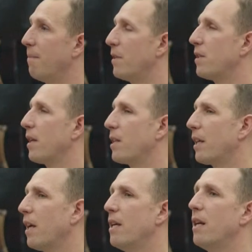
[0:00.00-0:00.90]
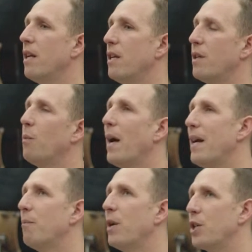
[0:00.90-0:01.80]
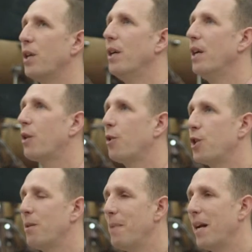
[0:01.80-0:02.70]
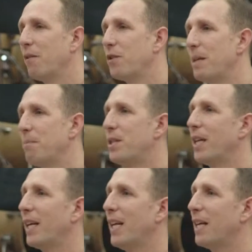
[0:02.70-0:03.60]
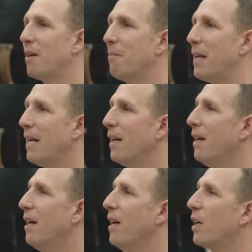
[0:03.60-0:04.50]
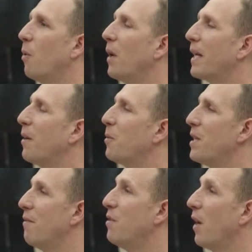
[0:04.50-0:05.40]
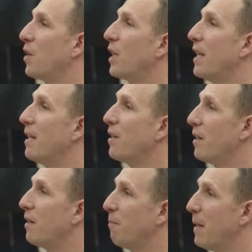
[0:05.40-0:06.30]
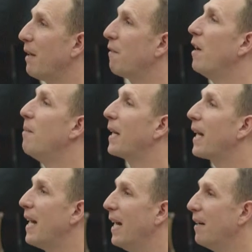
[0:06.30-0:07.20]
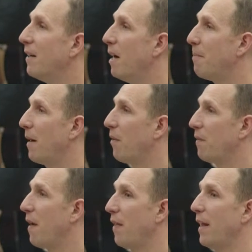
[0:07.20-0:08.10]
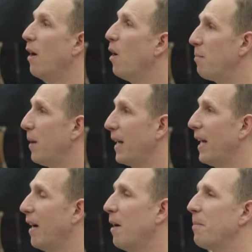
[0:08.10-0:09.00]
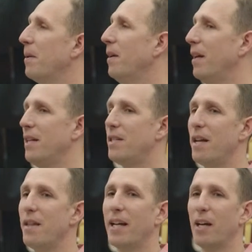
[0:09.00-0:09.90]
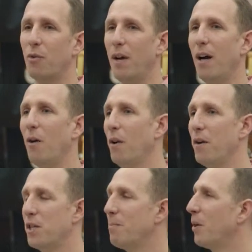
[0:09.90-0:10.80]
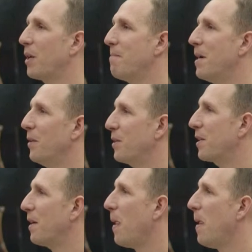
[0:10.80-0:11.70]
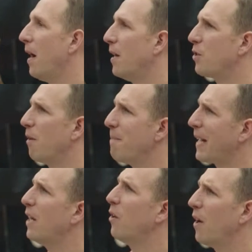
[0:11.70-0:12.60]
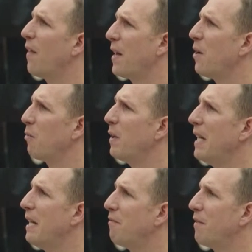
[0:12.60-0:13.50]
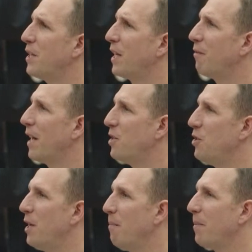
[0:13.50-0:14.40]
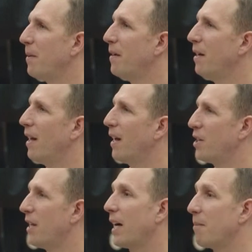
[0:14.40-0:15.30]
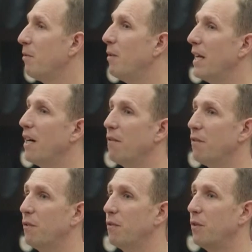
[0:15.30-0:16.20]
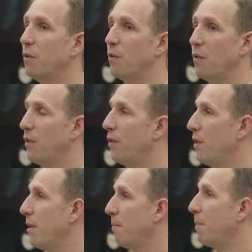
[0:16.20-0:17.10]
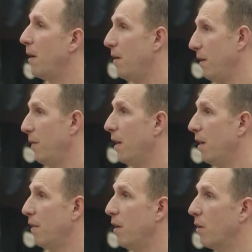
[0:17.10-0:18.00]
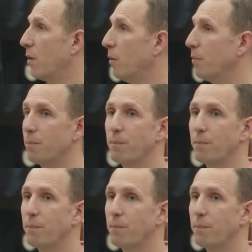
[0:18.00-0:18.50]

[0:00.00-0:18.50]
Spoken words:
So it's a way in which Christian men I've seen particularly can be quite guilty of not actually being firm and clear about the fact that they are breaking up, and instead they can create a whole load of smoke and mirrors and sort of make it look like they're not really finishing a relationship, and actually that can be really hurtful for the partner over the long haul.